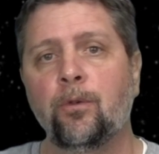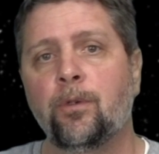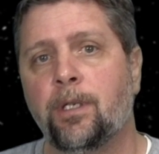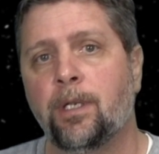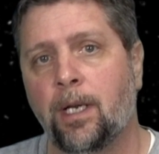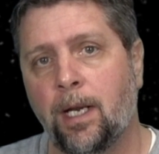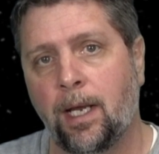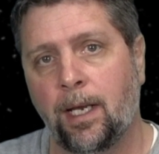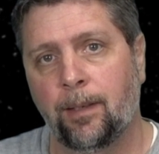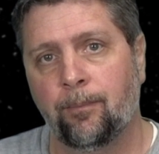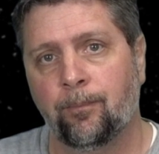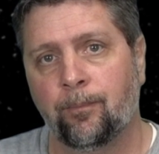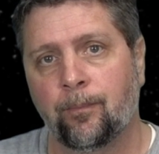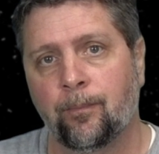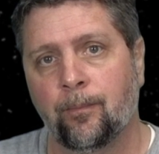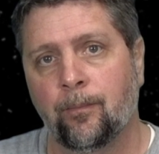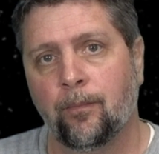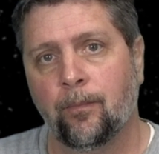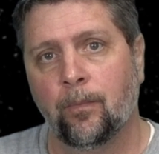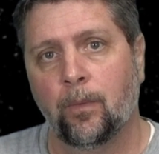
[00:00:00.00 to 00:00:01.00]
today,
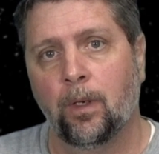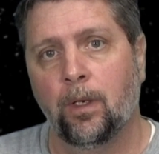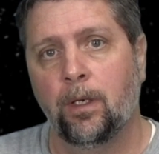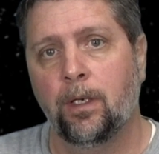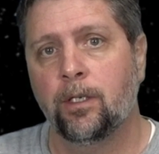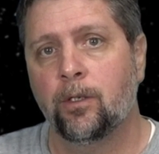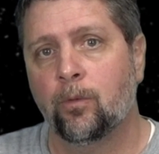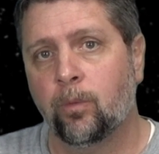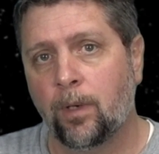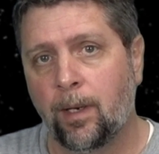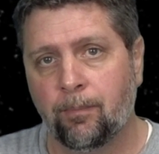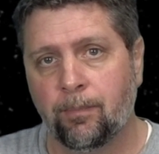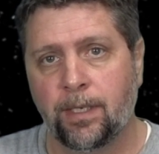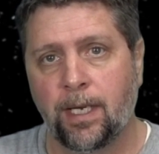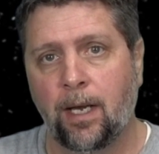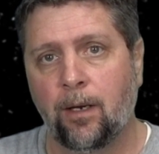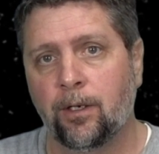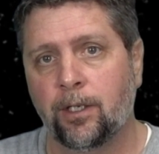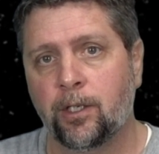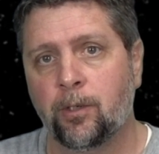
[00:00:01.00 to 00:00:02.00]
is
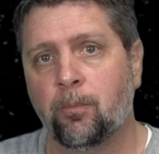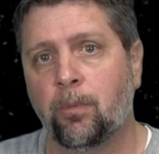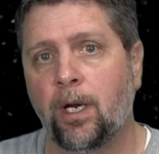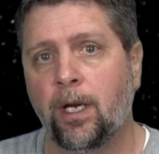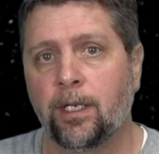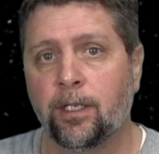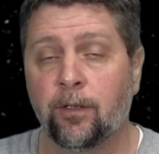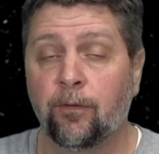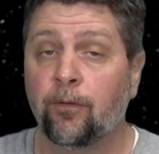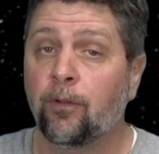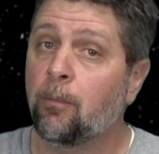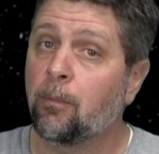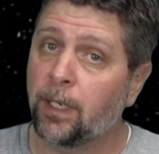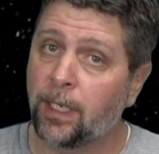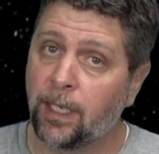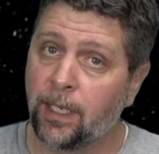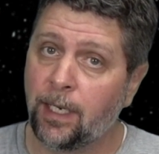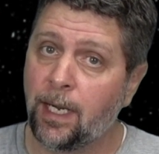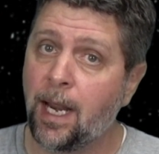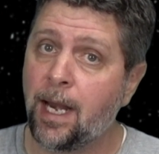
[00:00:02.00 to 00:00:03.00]
Reptile Express from a
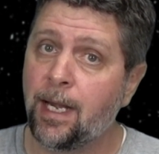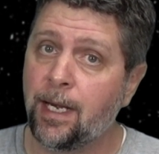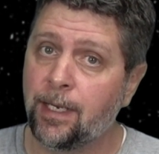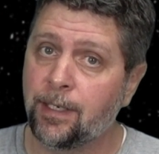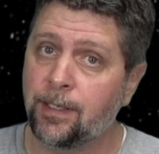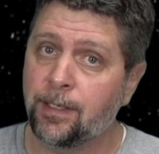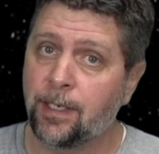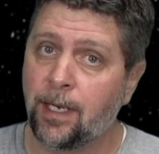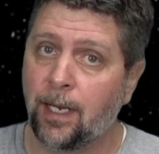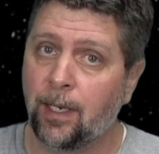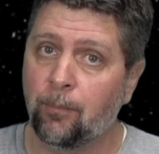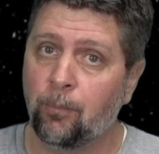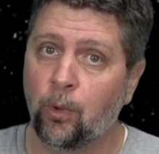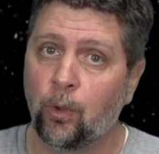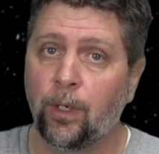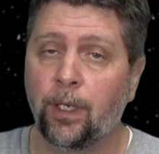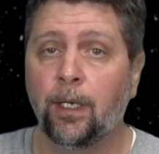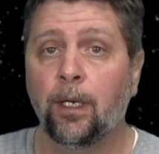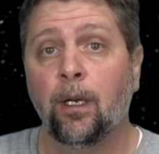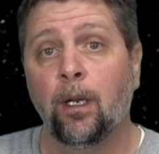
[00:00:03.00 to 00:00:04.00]
Canadian
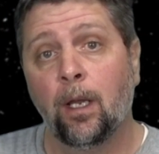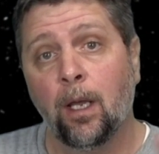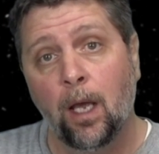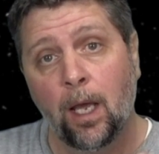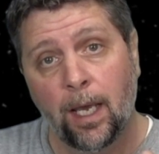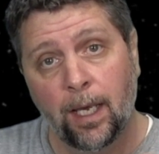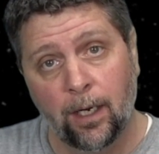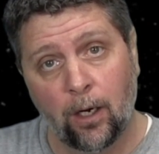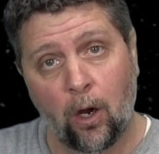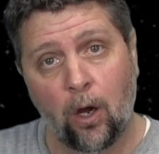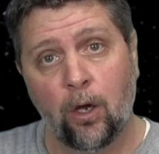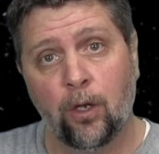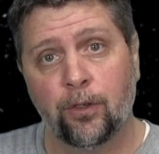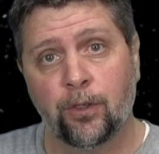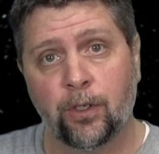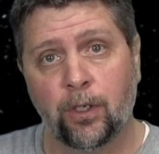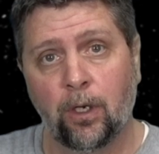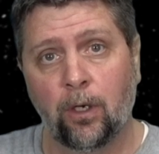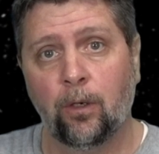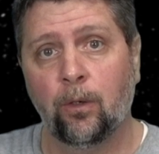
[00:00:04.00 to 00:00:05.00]
standpoint. And
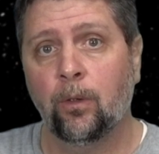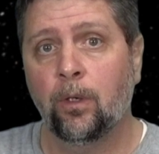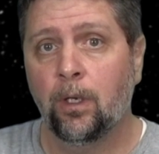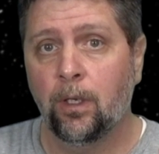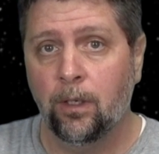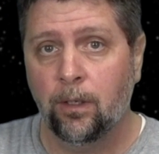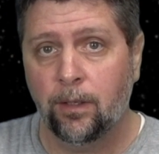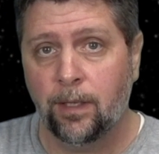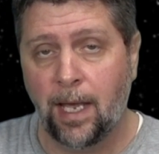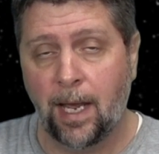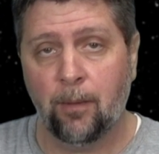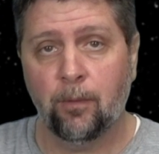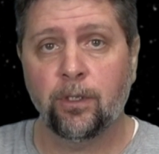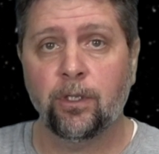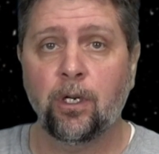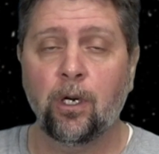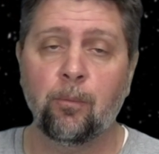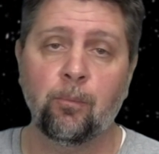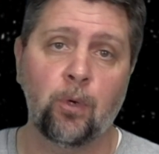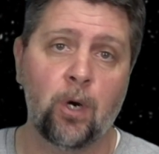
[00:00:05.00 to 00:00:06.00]
also, that was
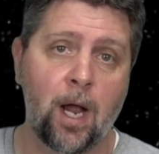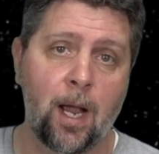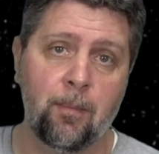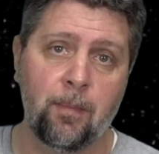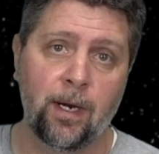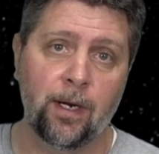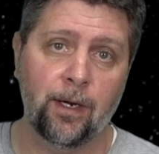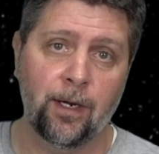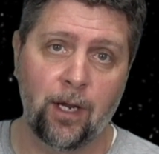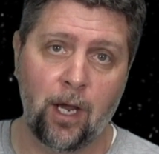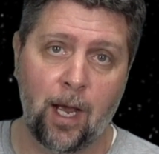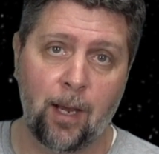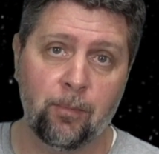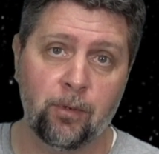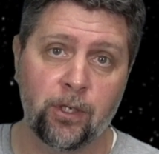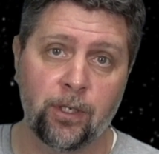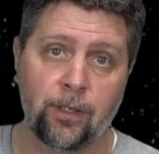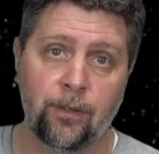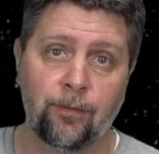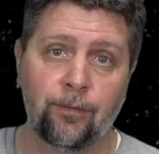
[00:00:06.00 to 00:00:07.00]
our primary
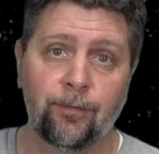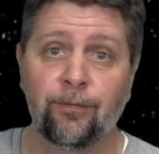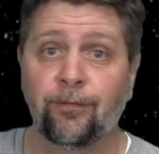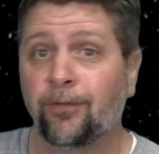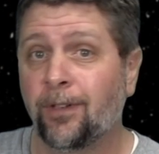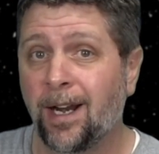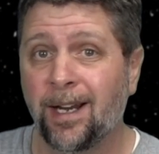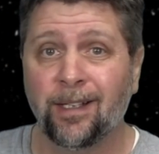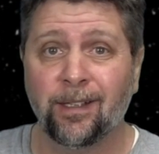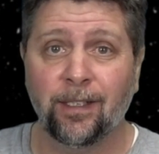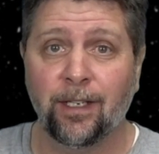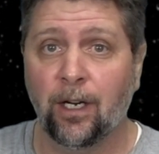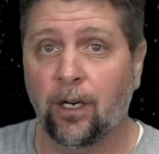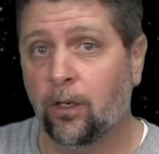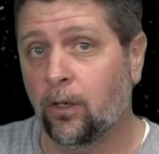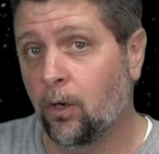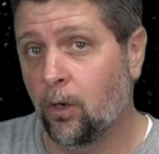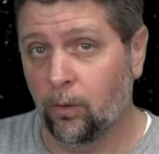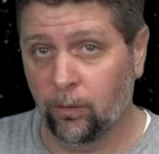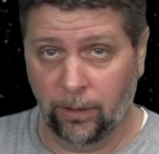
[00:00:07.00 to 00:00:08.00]
option, frankly
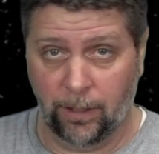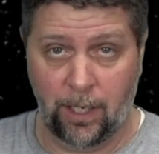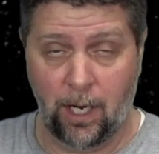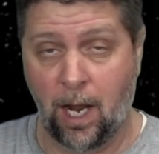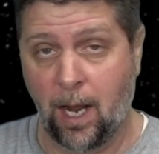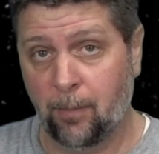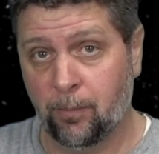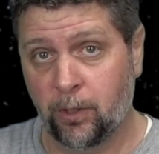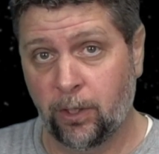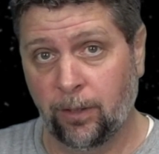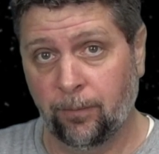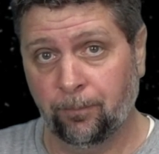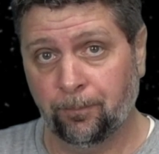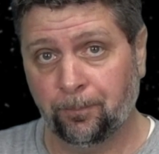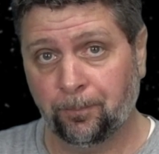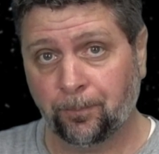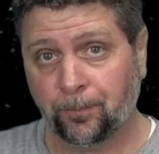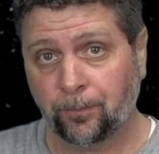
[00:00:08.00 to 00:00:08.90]
our only option,